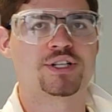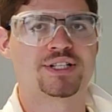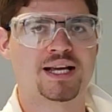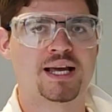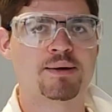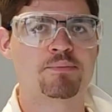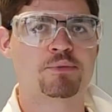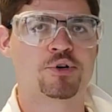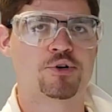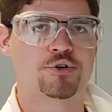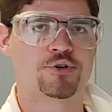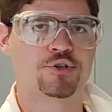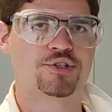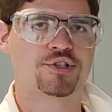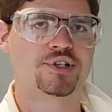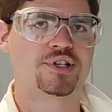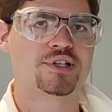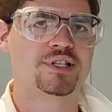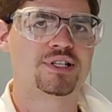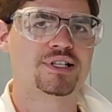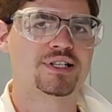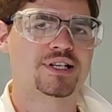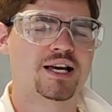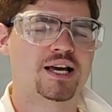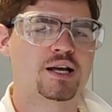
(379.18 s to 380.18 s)
a time
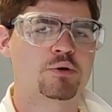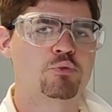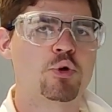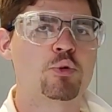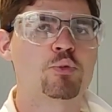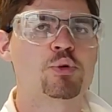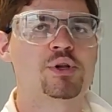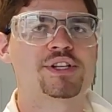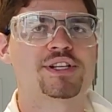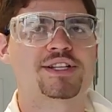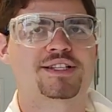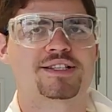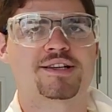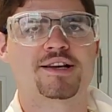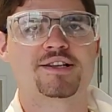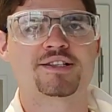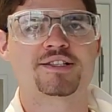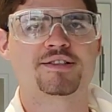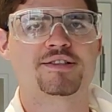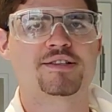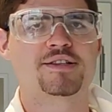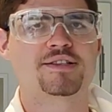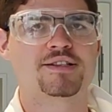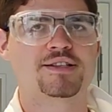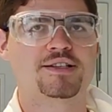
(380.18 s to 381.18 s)
constant, and we will discuss
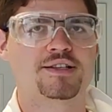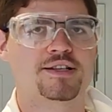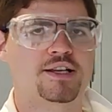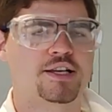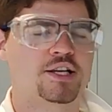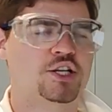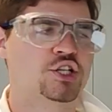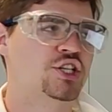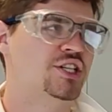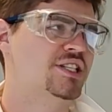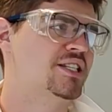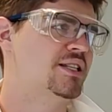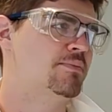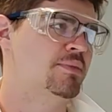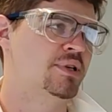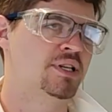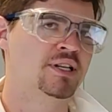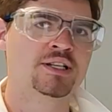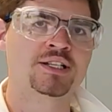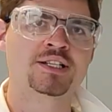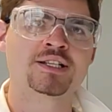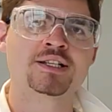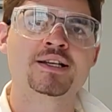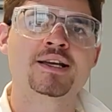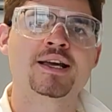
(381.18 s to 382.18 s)
this in just a
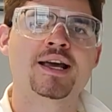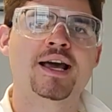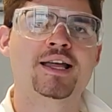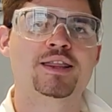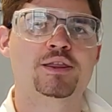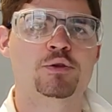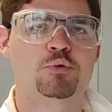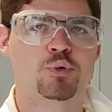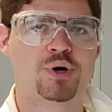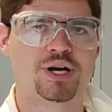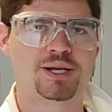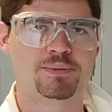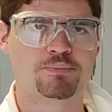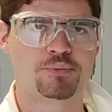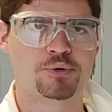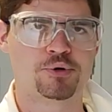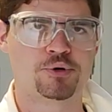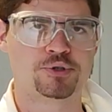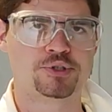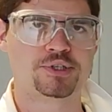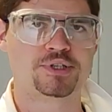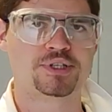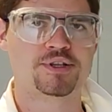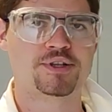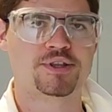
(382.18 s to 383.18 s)
minute at the
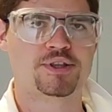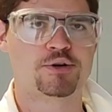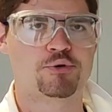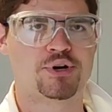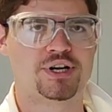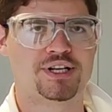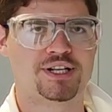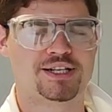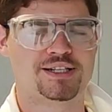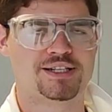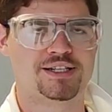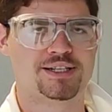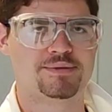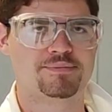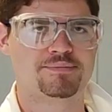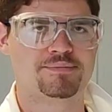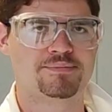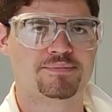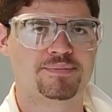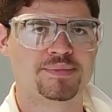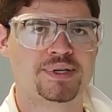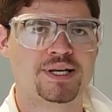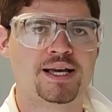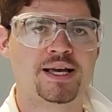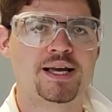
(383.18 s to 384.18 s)
whiteboard theoretically.
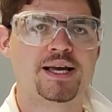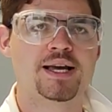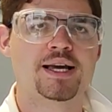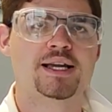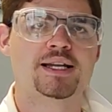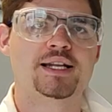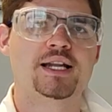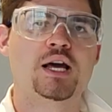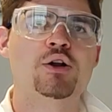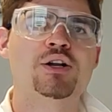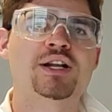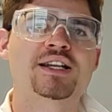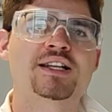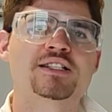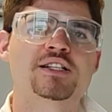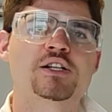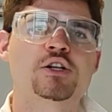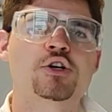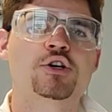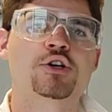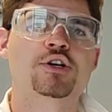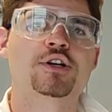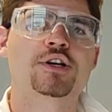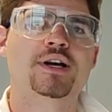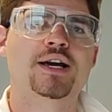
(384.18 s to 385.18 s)
Now let us
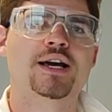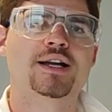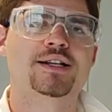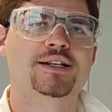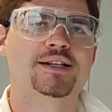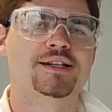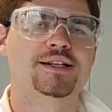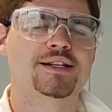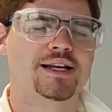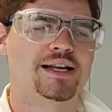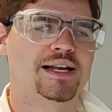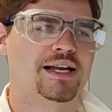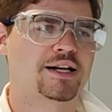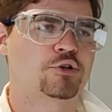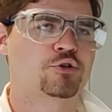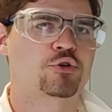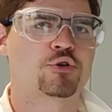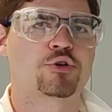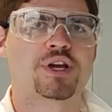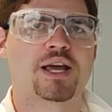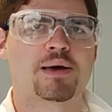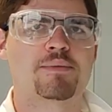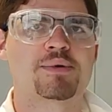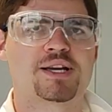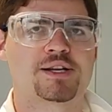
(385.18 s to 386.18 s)
look at an
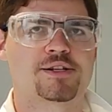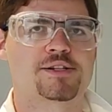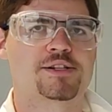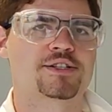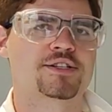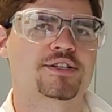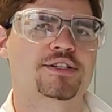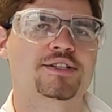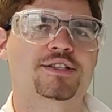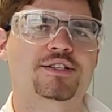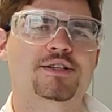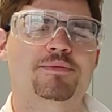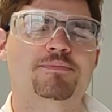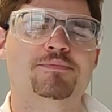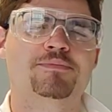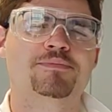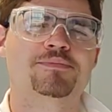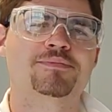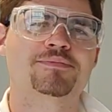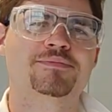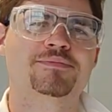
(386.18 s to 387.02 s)
electrochemical system.